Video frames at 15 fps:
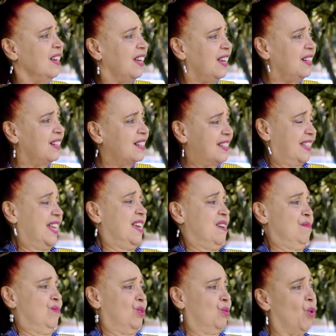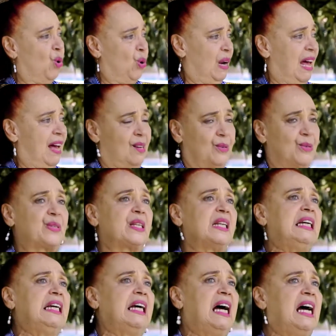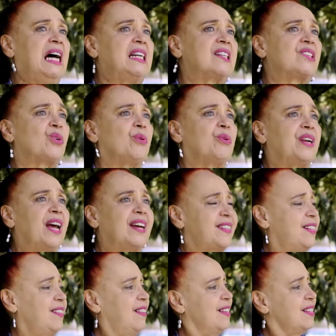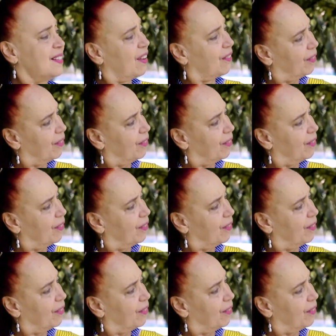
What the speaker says: in the same small house. And so nasty things have